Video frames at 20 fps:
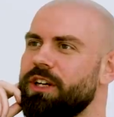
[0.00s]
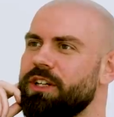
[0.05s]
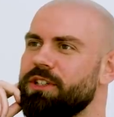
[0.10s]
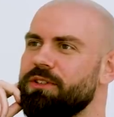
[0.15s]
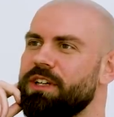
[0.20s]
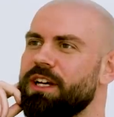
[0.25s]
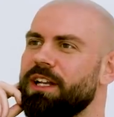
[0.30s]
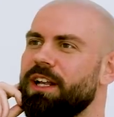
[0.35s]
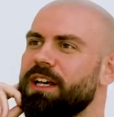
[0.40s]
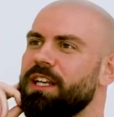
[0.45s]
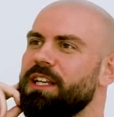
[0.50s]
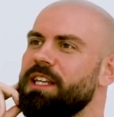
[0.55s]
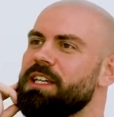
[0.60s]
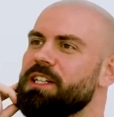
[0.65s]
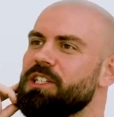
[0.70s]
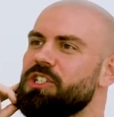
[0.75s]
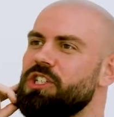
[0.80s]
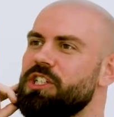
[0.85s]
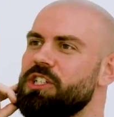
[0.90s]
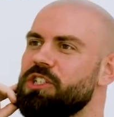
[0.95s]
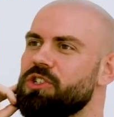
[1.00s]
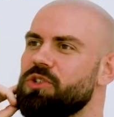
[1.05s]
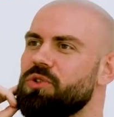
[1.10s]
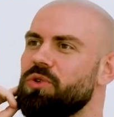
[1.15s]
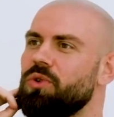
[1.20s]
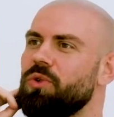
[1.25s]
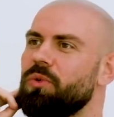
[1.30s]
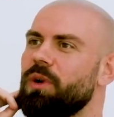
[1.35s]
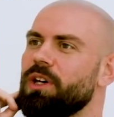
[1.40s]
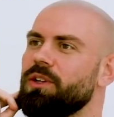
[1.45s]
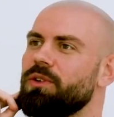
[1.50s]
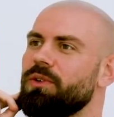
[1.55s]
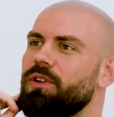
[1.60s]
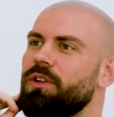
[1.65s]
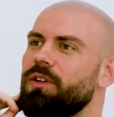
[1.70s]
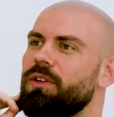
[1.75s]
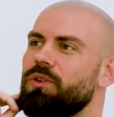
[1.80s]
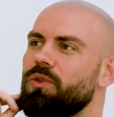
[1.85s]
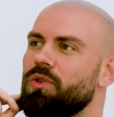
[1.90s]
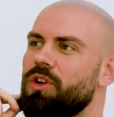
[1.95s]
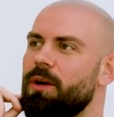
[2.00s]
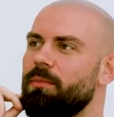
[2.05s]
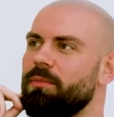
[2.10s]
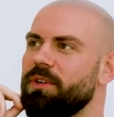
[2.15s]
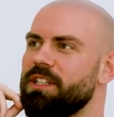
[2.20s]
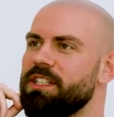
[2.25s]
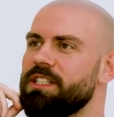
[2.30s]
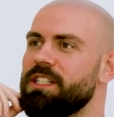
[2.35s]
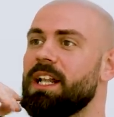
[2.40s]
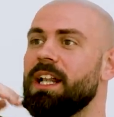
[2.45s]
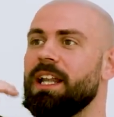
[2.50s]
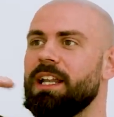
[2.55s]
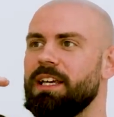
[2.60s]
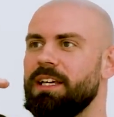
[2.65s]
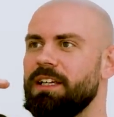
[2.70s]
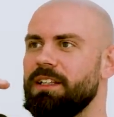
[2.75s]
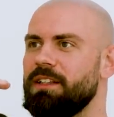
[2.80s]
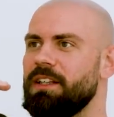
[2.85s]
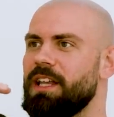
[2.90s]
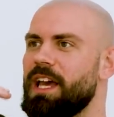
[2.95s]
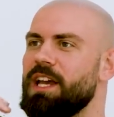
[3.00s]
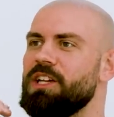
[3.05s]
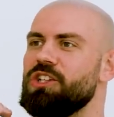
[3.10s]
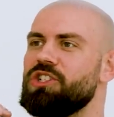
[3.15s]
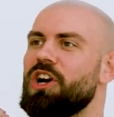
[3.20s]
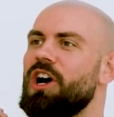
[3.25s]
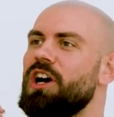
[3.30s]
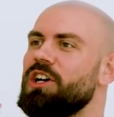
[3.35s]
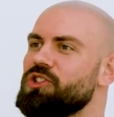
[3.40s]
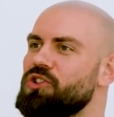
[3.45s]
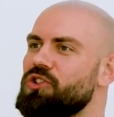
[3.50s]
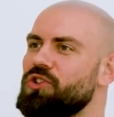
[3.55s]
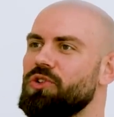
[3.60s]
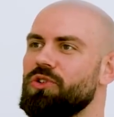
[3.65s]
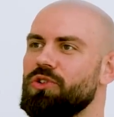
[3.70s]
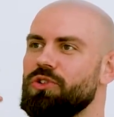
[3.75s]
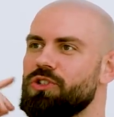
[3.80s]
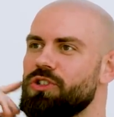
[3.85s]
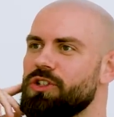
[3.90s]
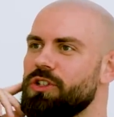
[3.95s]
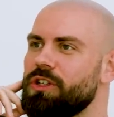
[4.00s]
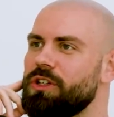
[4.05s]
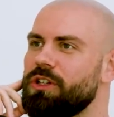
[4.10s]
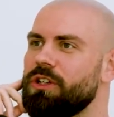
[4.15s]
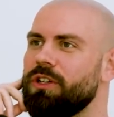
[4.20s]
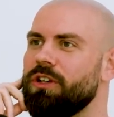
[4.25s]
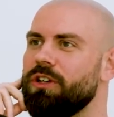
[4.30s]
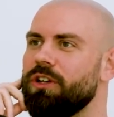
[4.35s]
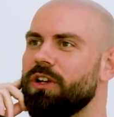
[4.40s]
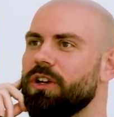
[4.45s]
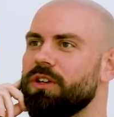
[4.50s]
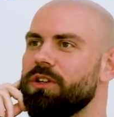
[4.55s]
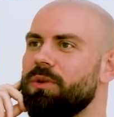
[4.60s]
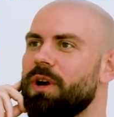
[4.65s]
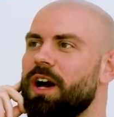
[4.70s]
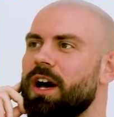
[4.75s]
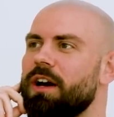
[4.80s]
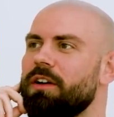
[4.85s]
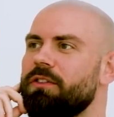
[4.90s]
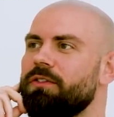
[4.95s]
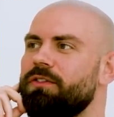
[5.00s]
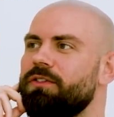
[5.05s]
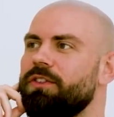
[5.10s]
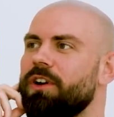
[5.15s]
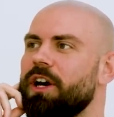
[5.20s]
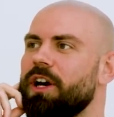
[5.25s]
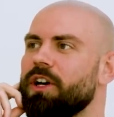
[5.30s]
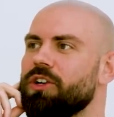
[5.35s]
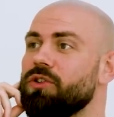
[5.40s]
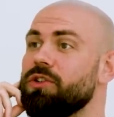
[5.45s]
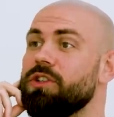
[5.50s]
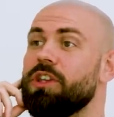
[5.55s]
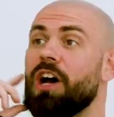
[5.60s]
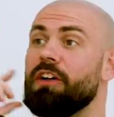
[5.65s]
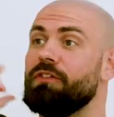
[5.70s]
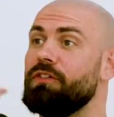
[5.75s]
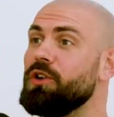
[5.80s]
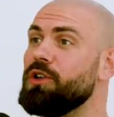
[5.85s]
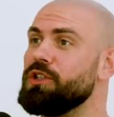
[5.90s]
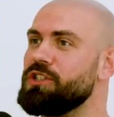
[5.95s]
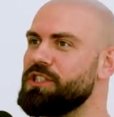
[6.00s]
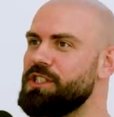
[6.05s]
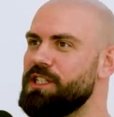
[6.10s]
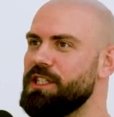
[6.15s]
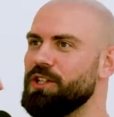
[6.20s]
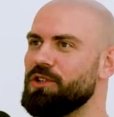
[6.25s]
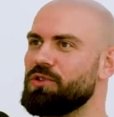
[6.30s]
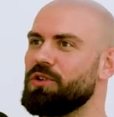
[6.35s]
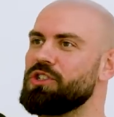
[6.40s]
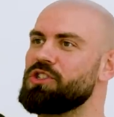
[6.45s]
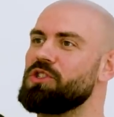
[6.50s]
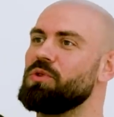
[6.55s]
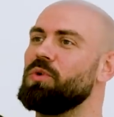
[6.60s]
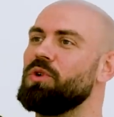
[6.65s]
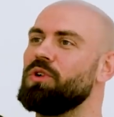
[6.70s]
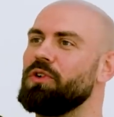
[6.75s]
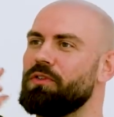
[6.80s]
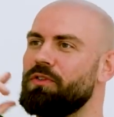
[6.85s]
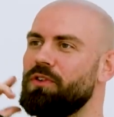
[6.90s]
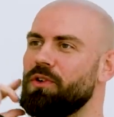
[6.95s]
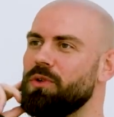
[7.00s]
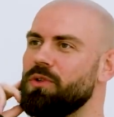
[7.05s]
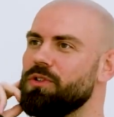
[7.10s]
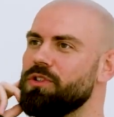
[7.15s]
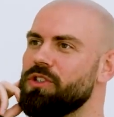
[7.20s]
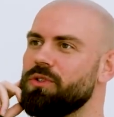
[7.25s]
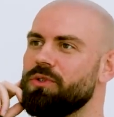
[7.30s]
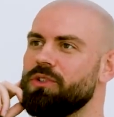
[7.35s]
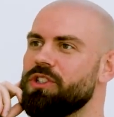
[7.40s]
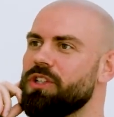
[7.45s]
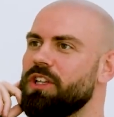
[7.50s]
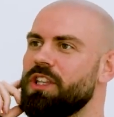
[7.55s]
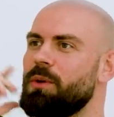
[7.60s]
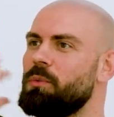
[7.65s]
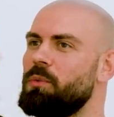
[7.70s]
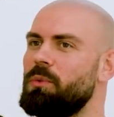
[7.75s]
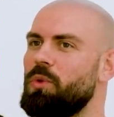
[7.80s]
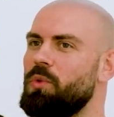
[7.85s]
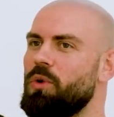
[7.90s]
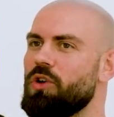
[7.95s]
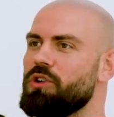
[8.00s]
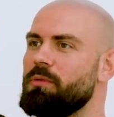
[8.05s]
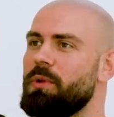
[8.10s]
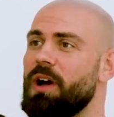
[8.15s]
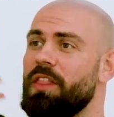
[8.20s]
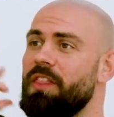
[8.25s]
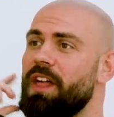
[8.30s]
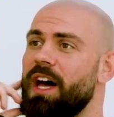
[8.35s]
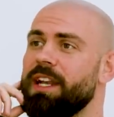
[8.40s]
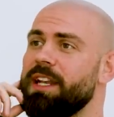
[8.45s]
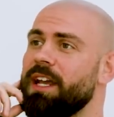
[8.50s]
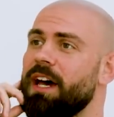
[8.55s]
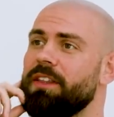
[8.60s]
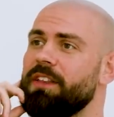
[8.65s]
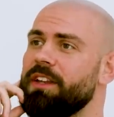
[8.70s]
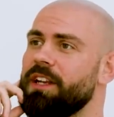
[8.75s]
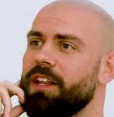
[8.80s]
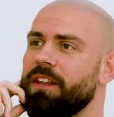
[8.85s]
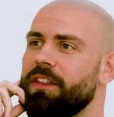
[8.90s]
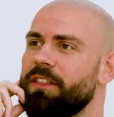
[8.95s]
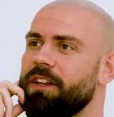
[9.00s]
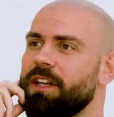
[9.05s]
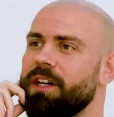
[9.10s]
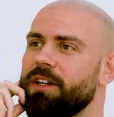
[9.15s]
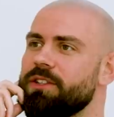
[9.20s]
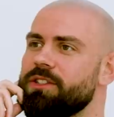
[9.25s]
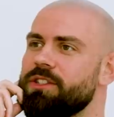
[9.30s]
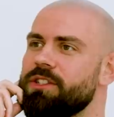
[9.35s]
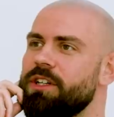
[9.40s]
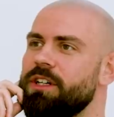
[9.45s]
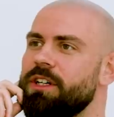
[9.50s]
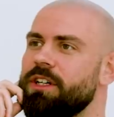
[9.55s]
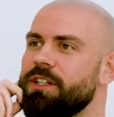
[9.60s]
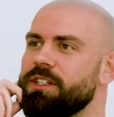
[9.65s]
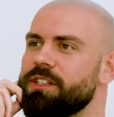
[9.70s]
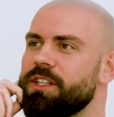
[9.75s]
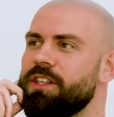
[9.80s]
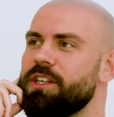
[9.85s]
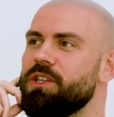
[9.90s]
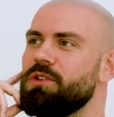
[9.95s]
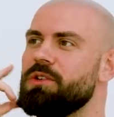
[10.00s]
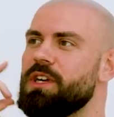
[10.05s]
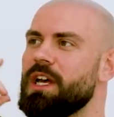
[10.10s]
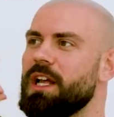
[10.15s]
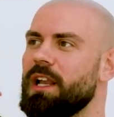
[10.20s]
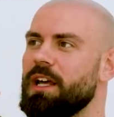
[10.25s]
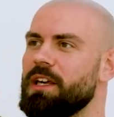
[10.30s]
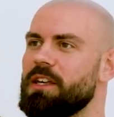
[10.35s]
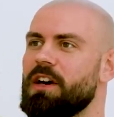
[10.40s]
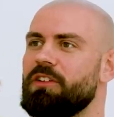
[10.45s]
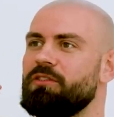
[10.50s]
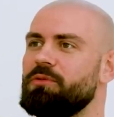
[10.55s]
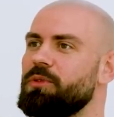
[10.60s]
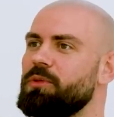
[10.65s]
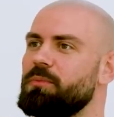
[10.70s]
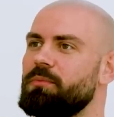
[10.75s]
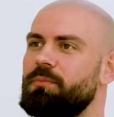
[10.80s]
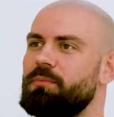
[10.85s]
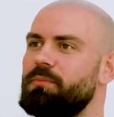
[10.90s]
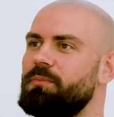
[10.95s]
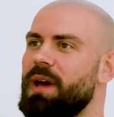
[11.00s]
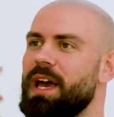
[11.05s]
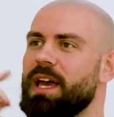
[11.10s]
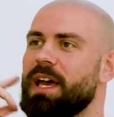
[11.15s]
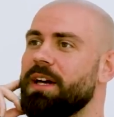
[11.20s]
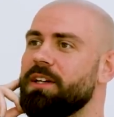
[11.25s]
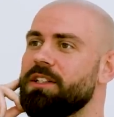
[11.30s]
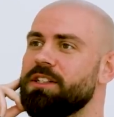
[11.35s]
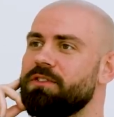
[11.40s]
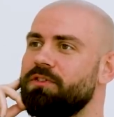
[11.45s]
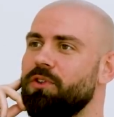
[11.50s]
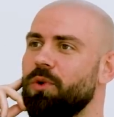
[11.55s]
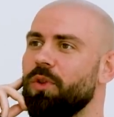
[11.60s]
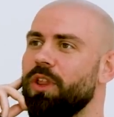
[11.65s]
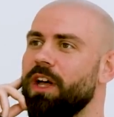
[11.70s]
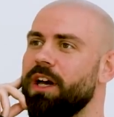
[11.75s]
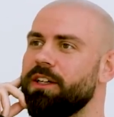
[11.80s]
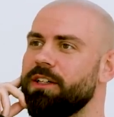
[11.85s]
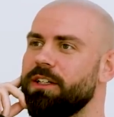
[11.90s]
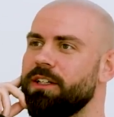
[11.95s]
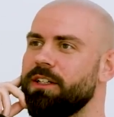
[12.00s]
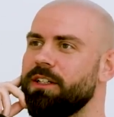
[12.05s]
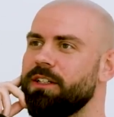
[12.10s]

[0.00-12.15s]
and you get like an ESG score where your your company's clean, the HR's good, you know, you have uh, good diversity across the workforce, and all this. And they're more worried about that now than anything else because I think you get like government payouts for that.